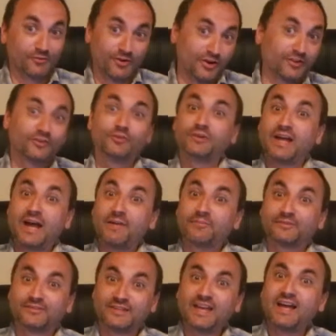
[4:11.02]
all know what
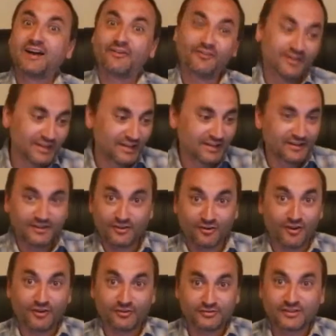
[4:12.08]
happens now. You're
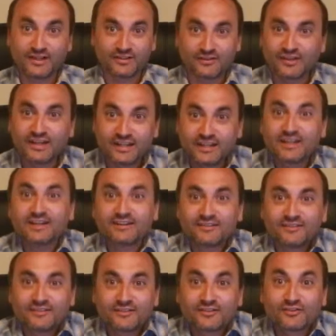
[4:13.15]
all saying, you idiot,
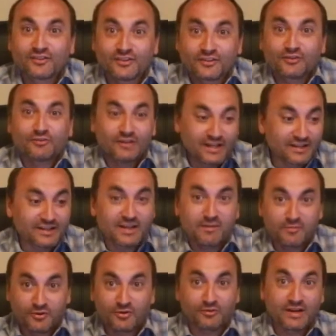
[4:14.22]
it's going to create a
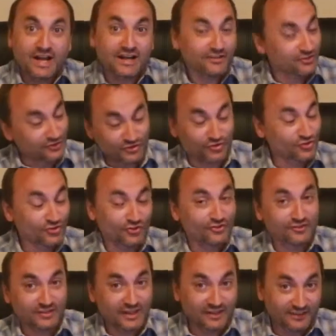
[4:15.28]
chemical reaction, and sure
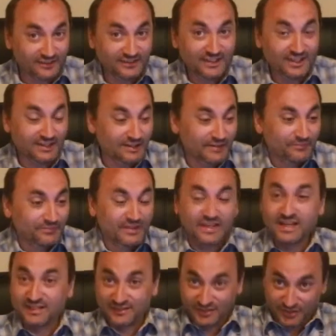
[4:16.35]
as hell it did.
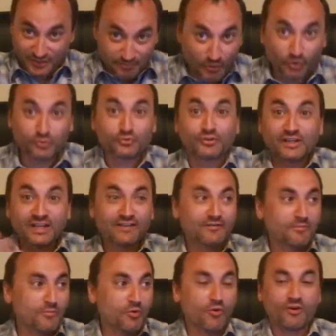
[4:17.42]
It's smoldering even
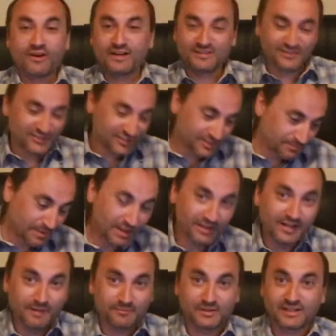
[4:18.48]
more. It's smelling
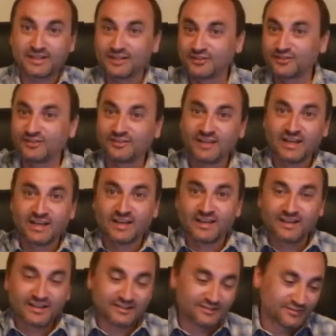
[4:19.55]
up the kitchen.
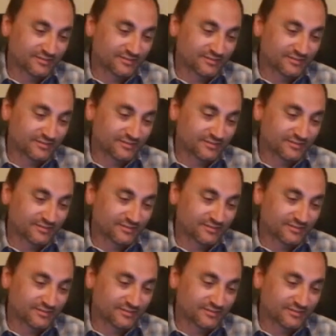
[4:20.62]
It's